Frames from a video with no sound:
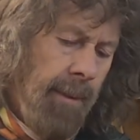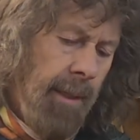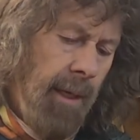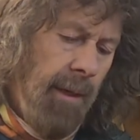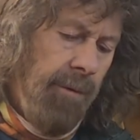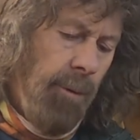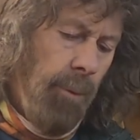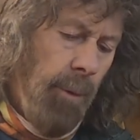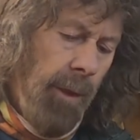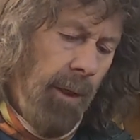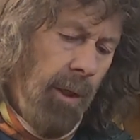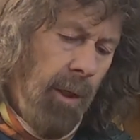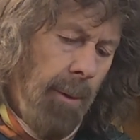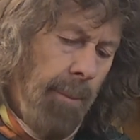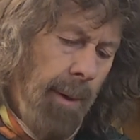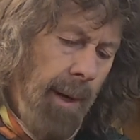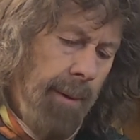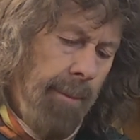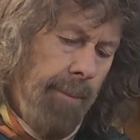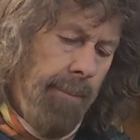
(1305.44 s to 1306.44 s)
And if you want to know
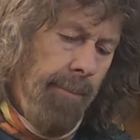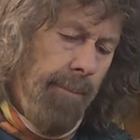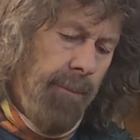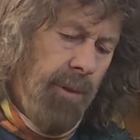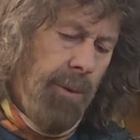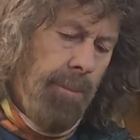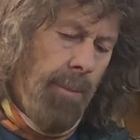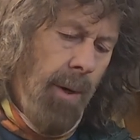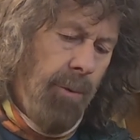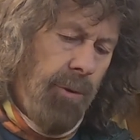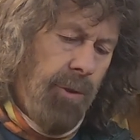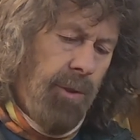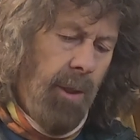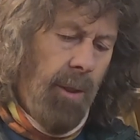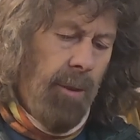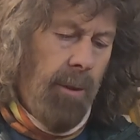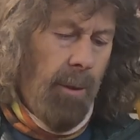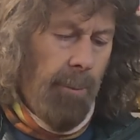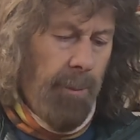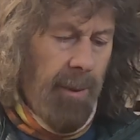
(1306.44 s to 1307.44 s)
about
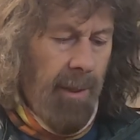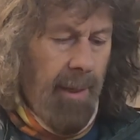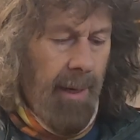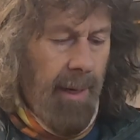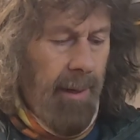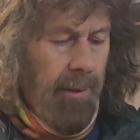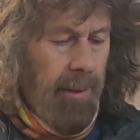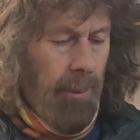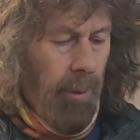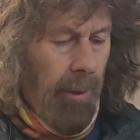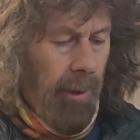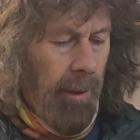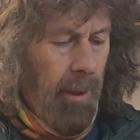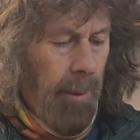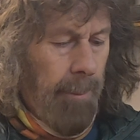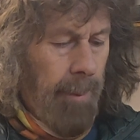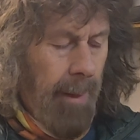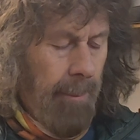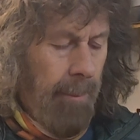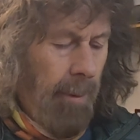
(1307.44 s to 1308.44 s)
Smokestone, it'll be there, and you want to know
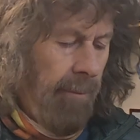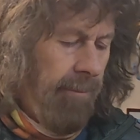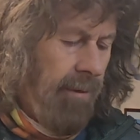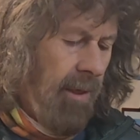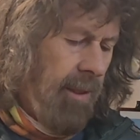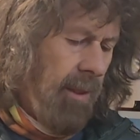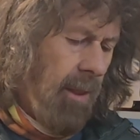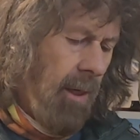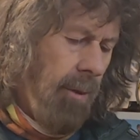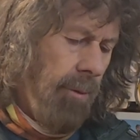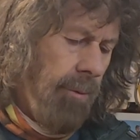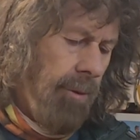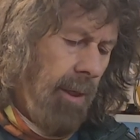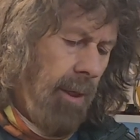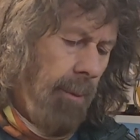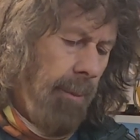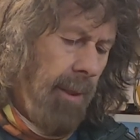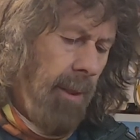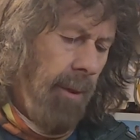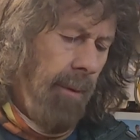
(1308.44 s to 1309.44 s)
about my videos,
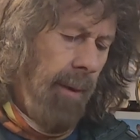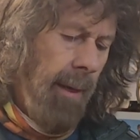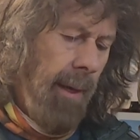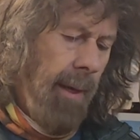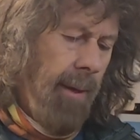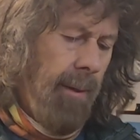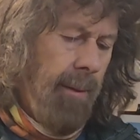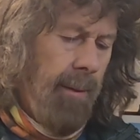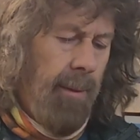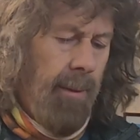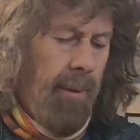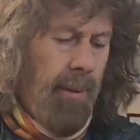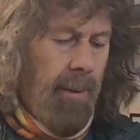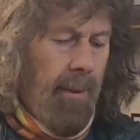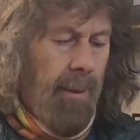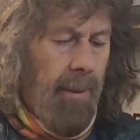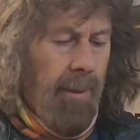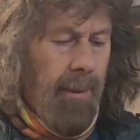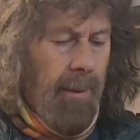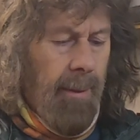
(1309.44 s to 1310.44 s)
they'll be on there.
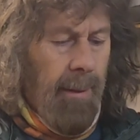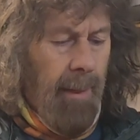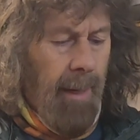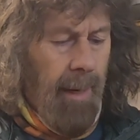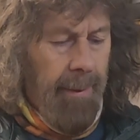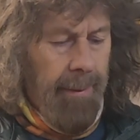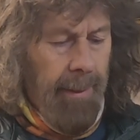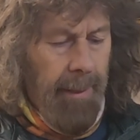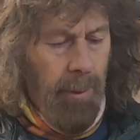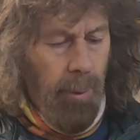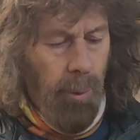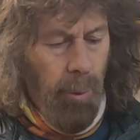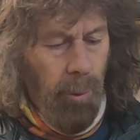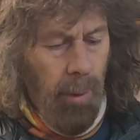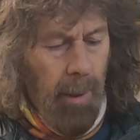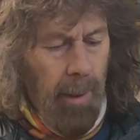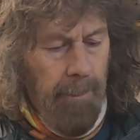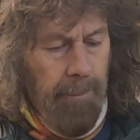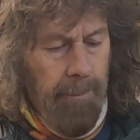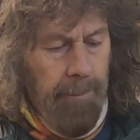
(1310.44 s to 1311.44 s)
And then
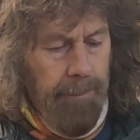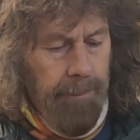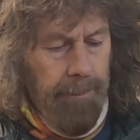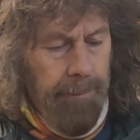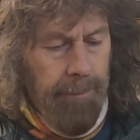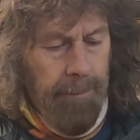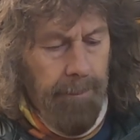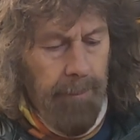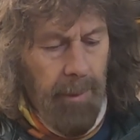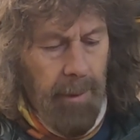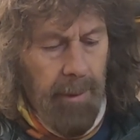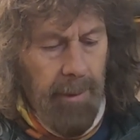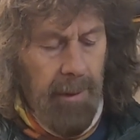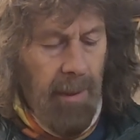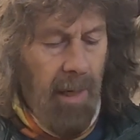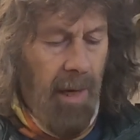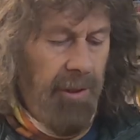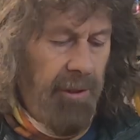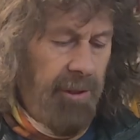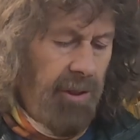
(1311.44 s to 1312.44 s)
all
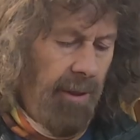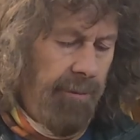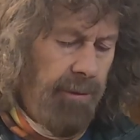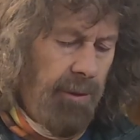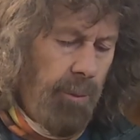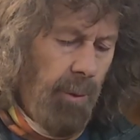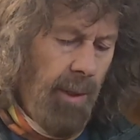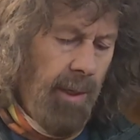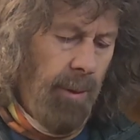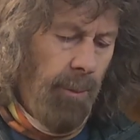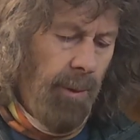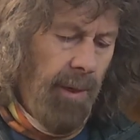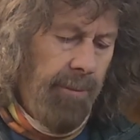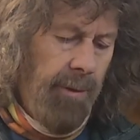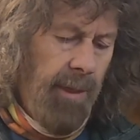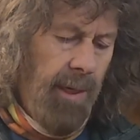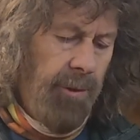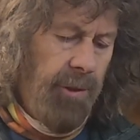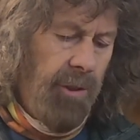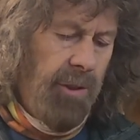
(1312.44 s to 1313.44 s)
other stuff as well,
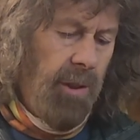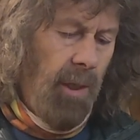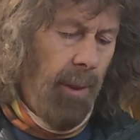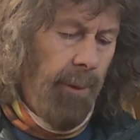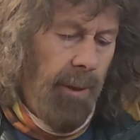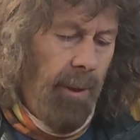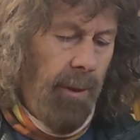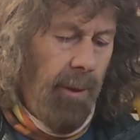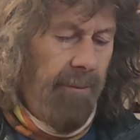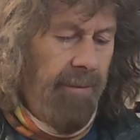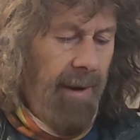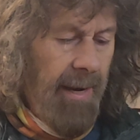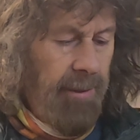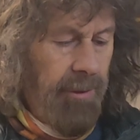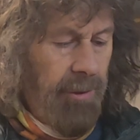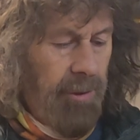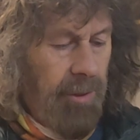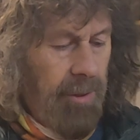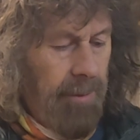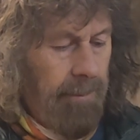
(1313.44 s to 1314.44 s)
whatever else is going on,
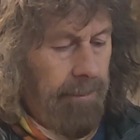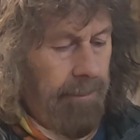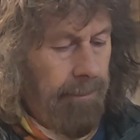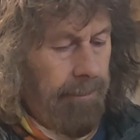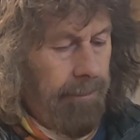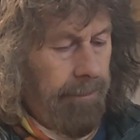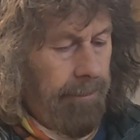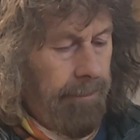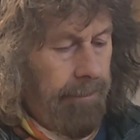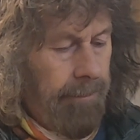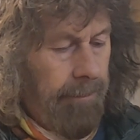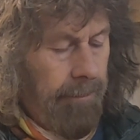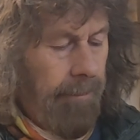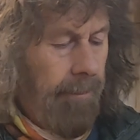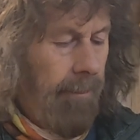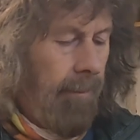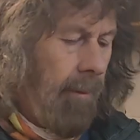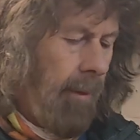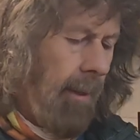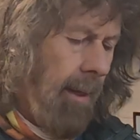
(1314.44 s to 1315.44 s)
events,
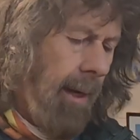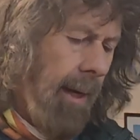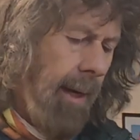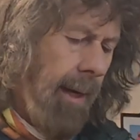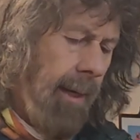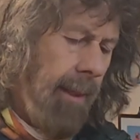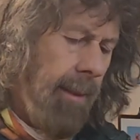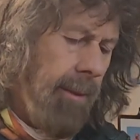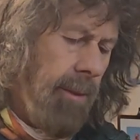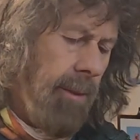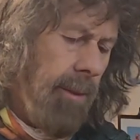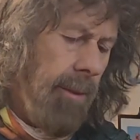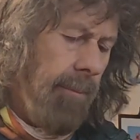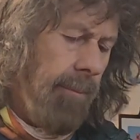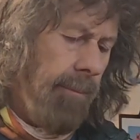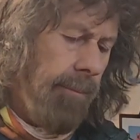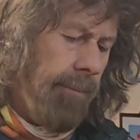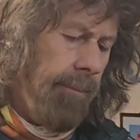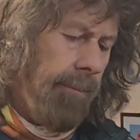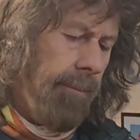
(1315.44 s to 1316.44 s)
and
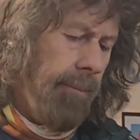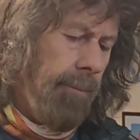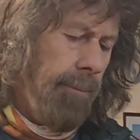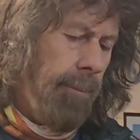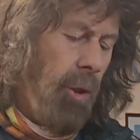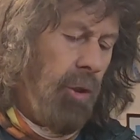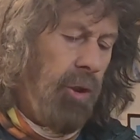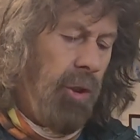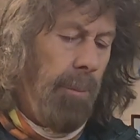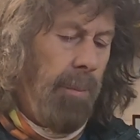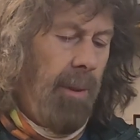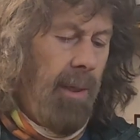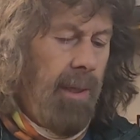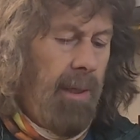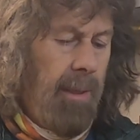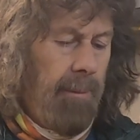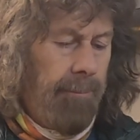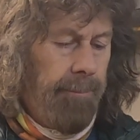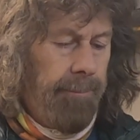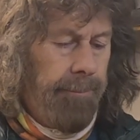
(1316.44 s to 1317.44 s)

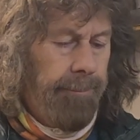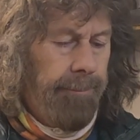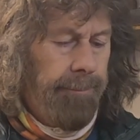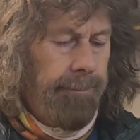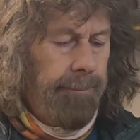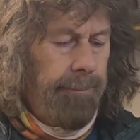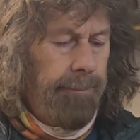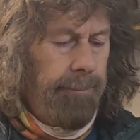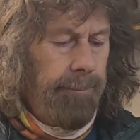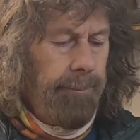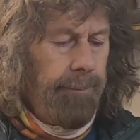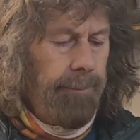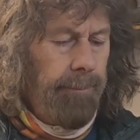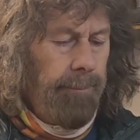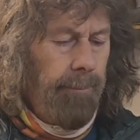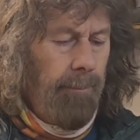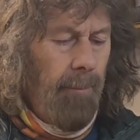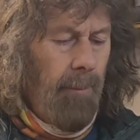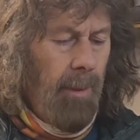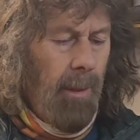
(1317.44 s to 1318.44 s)
possibly
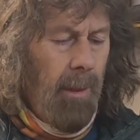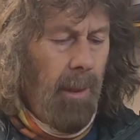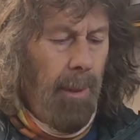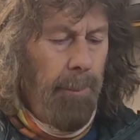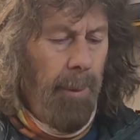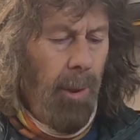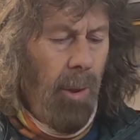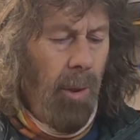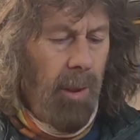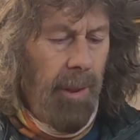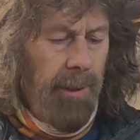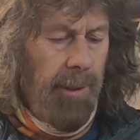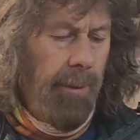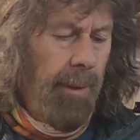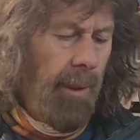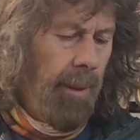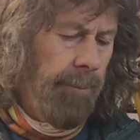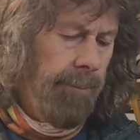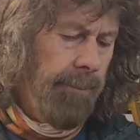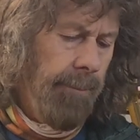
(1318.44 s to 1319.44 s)
a blog, I don't
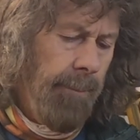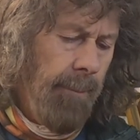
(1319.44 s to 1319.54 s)
know.